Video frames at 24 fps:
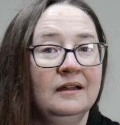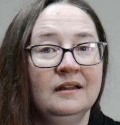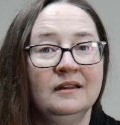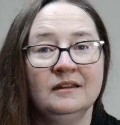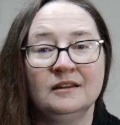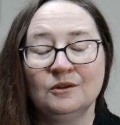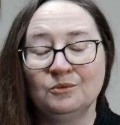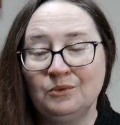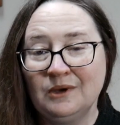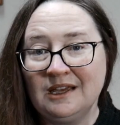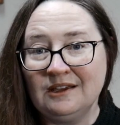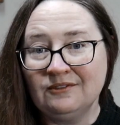
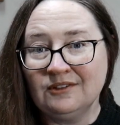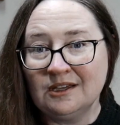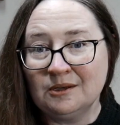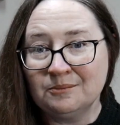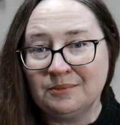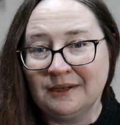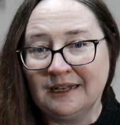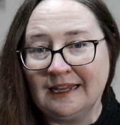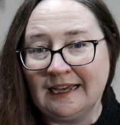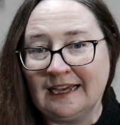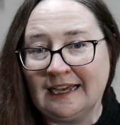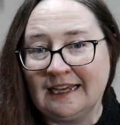The weaving
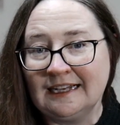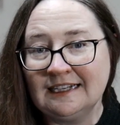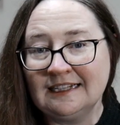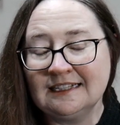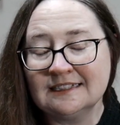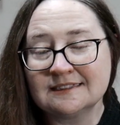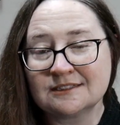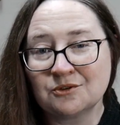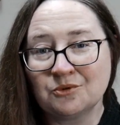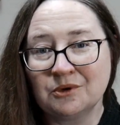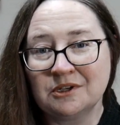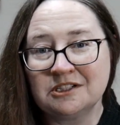plan
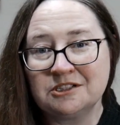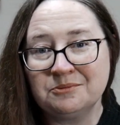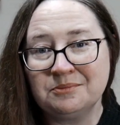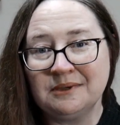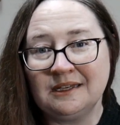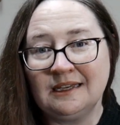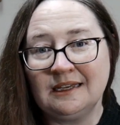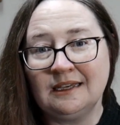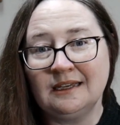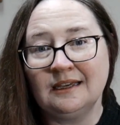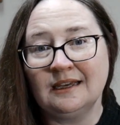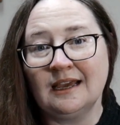is going to
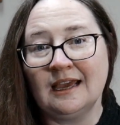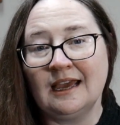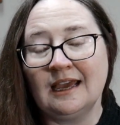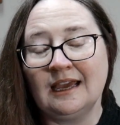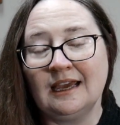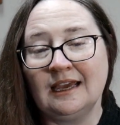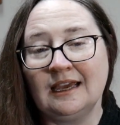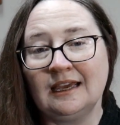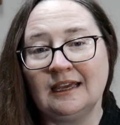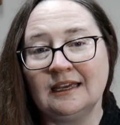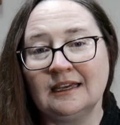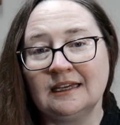be
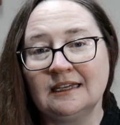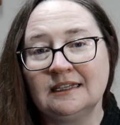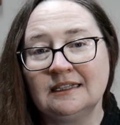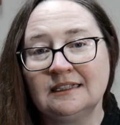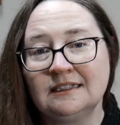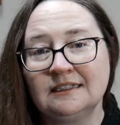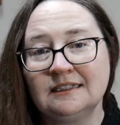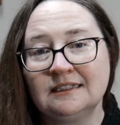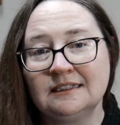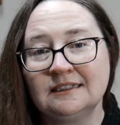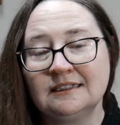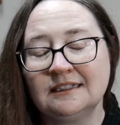a
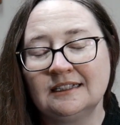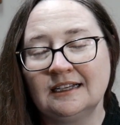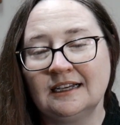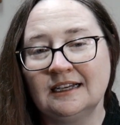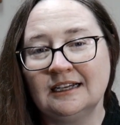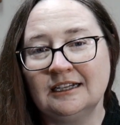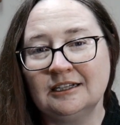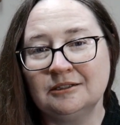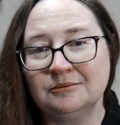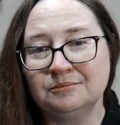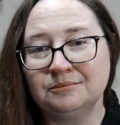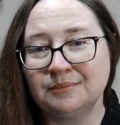
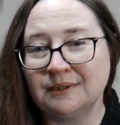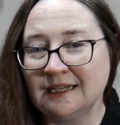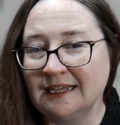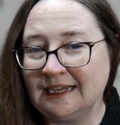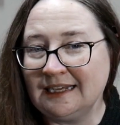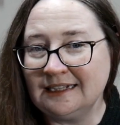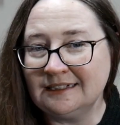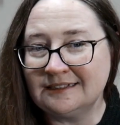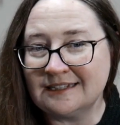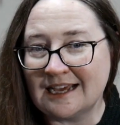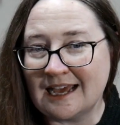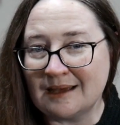
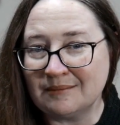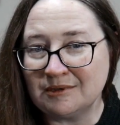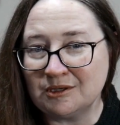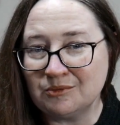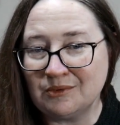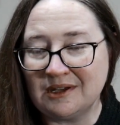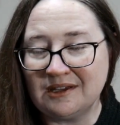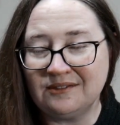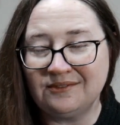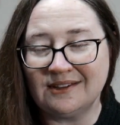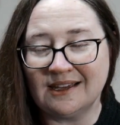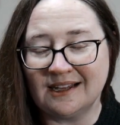plain tabby
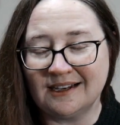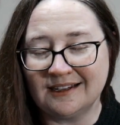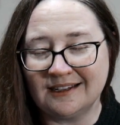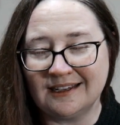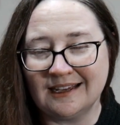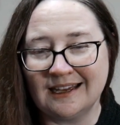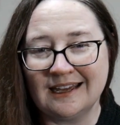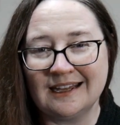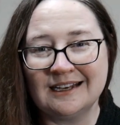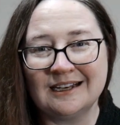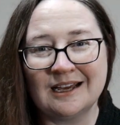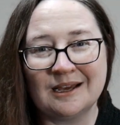weave. Yet
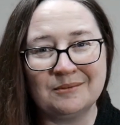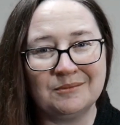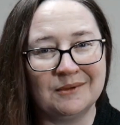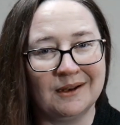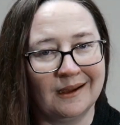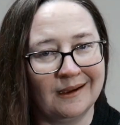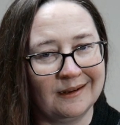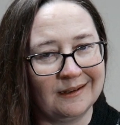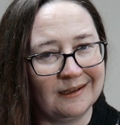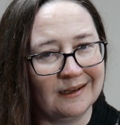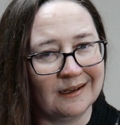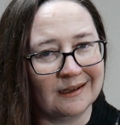again, I'm
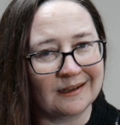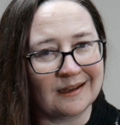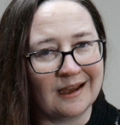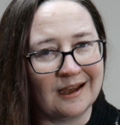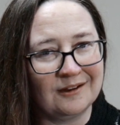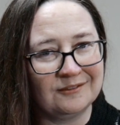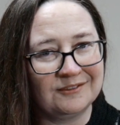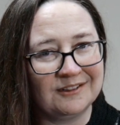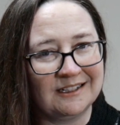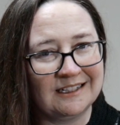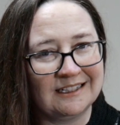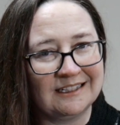not yet
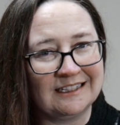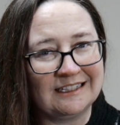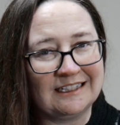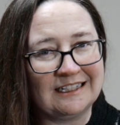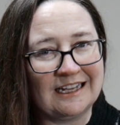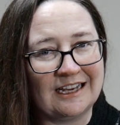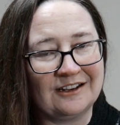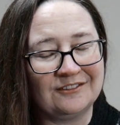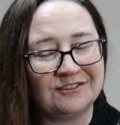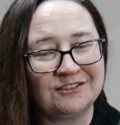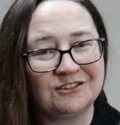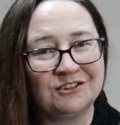confident
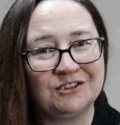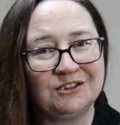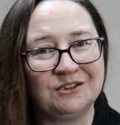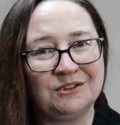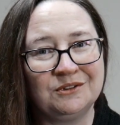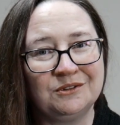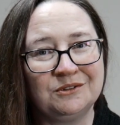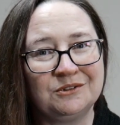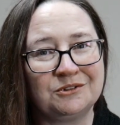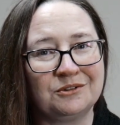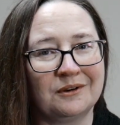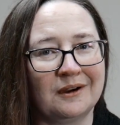enough
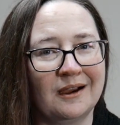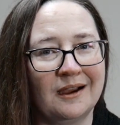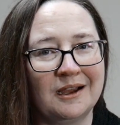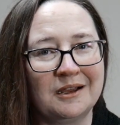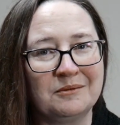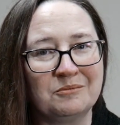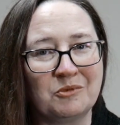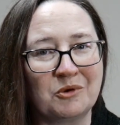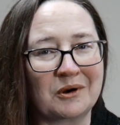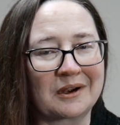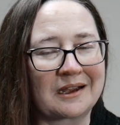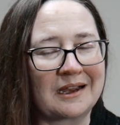to try
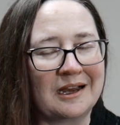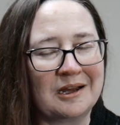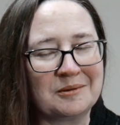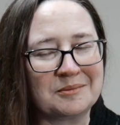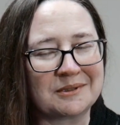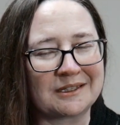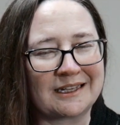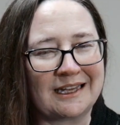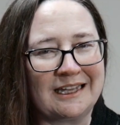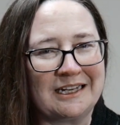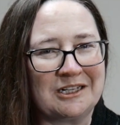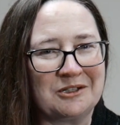more
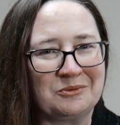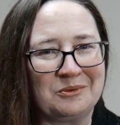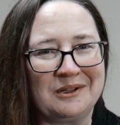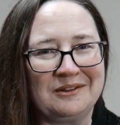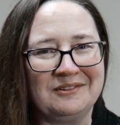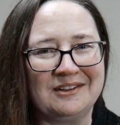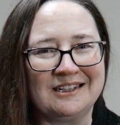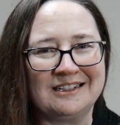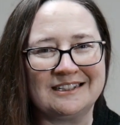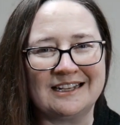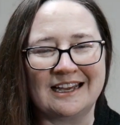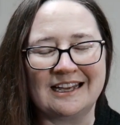complicated
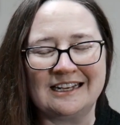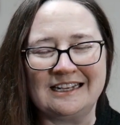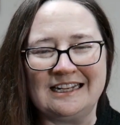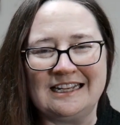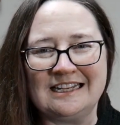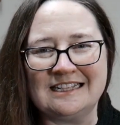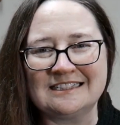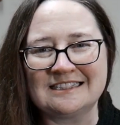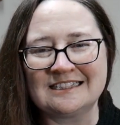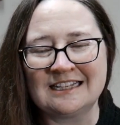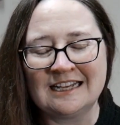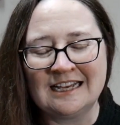weaving
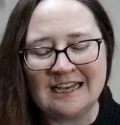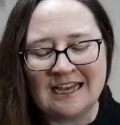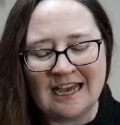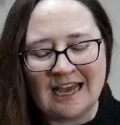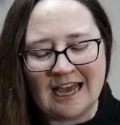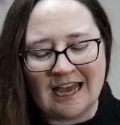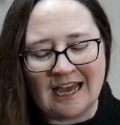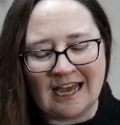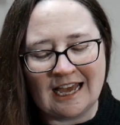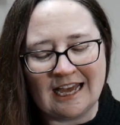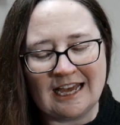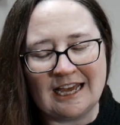techniques.
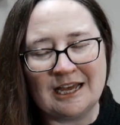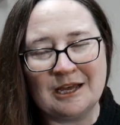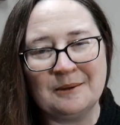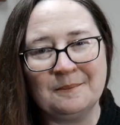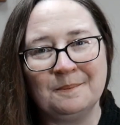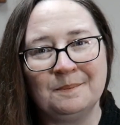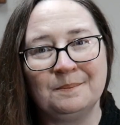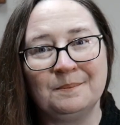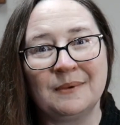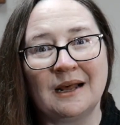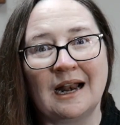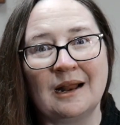
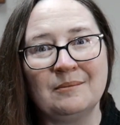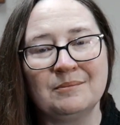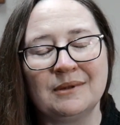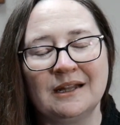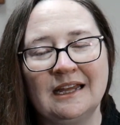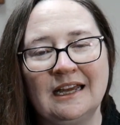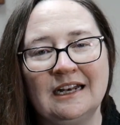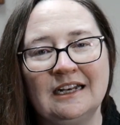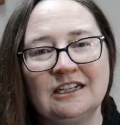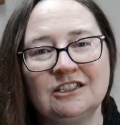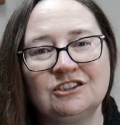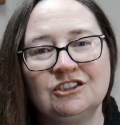But I'm
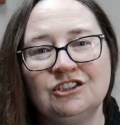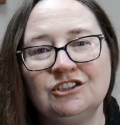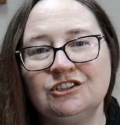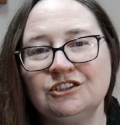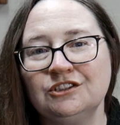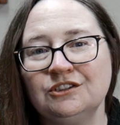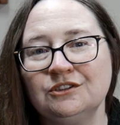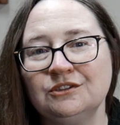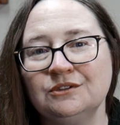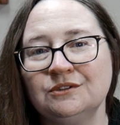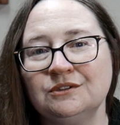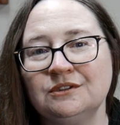planning to
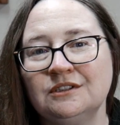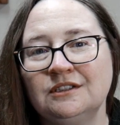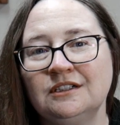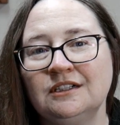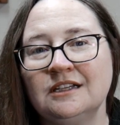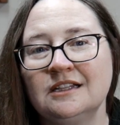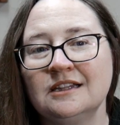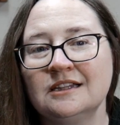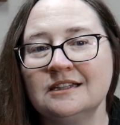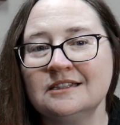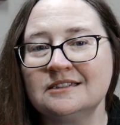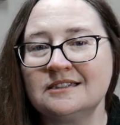do
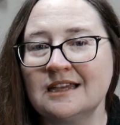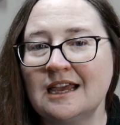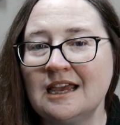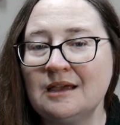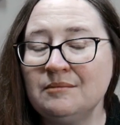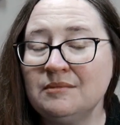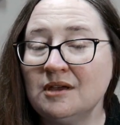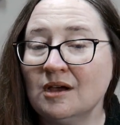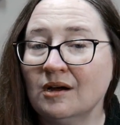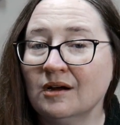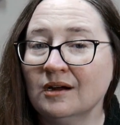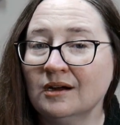the
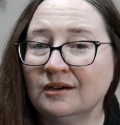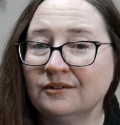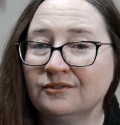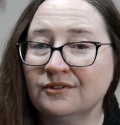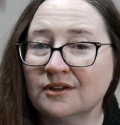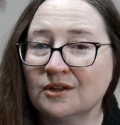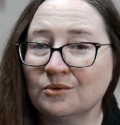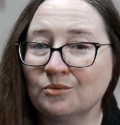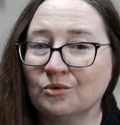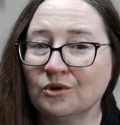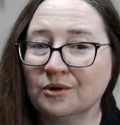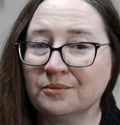same yarn for
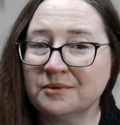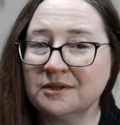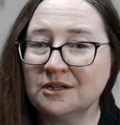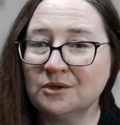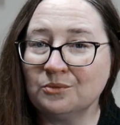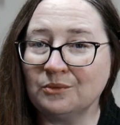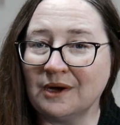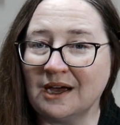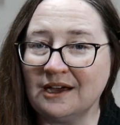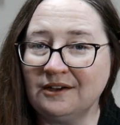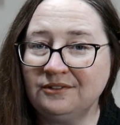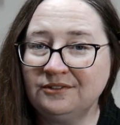the warp and the
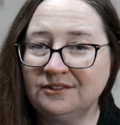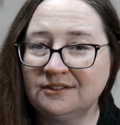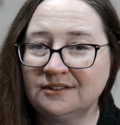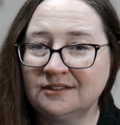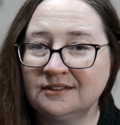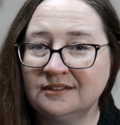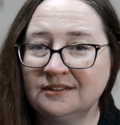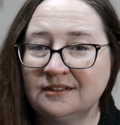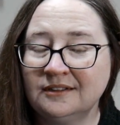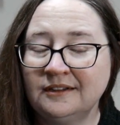weft,